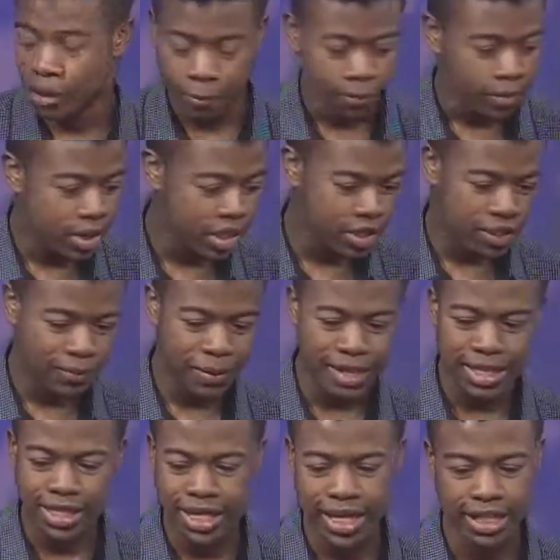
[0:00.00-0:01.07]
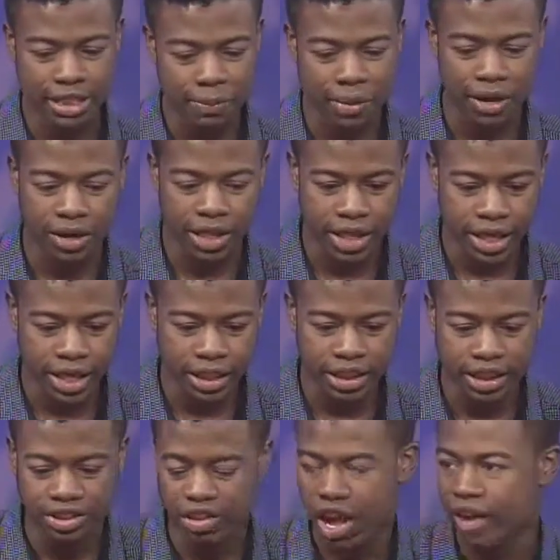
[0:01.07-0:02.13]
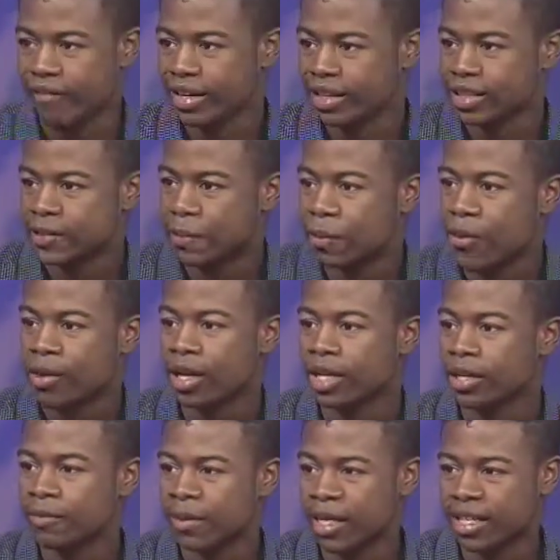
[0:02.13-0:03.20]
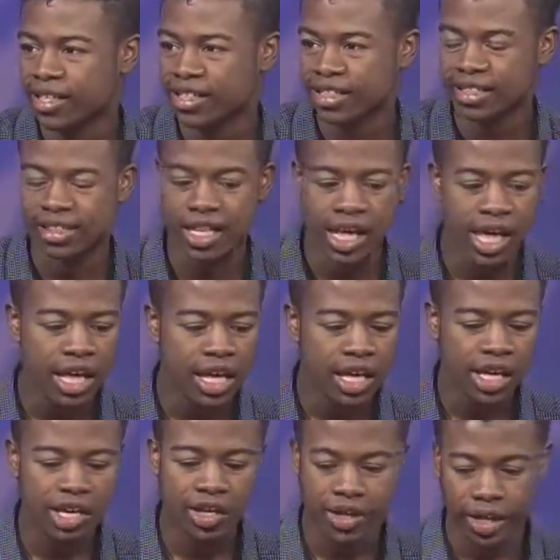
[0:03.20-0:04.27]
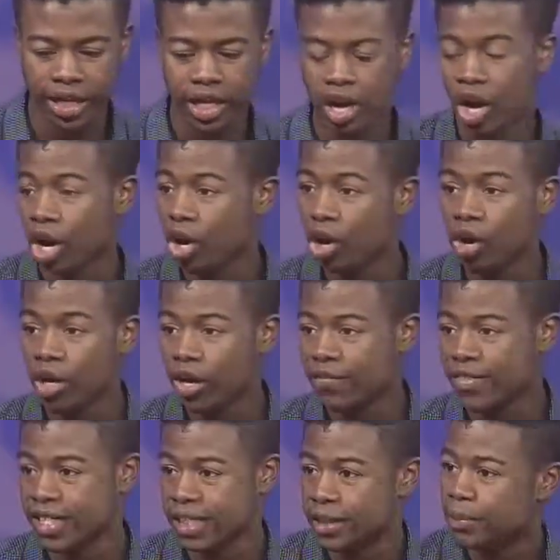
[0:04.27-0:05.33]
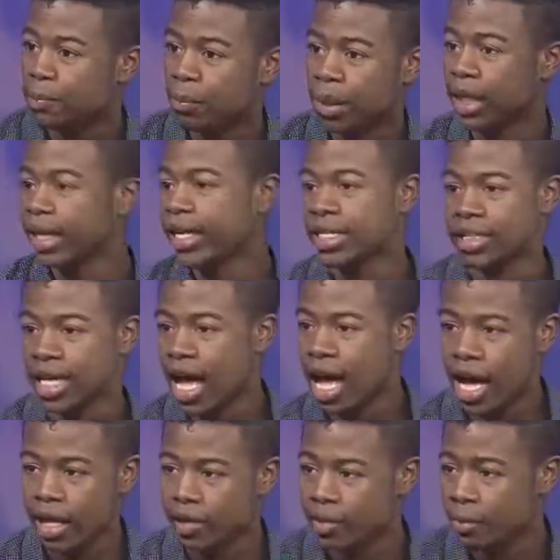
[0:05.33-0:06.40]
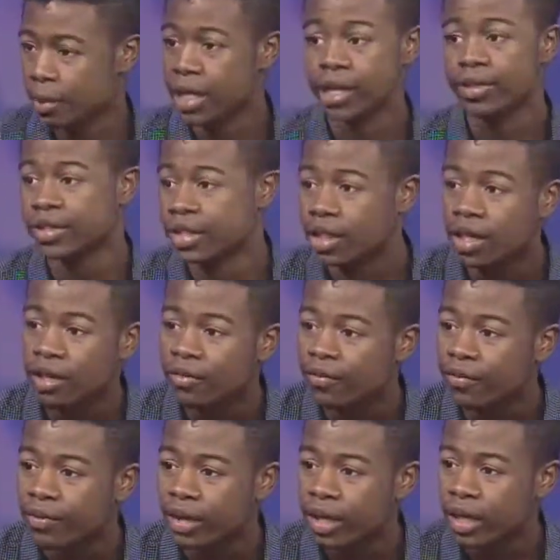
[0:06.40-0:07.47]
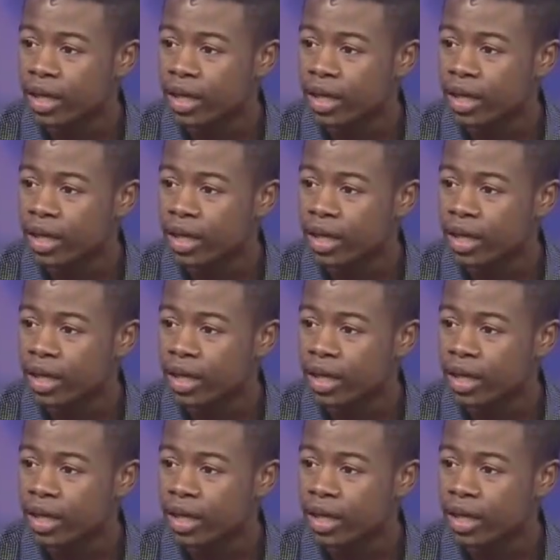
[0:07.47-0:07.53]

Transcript: Mm-hmm. You know, spent days upon days traveling to Portland because, you know, he heard of this place that you can be yourself.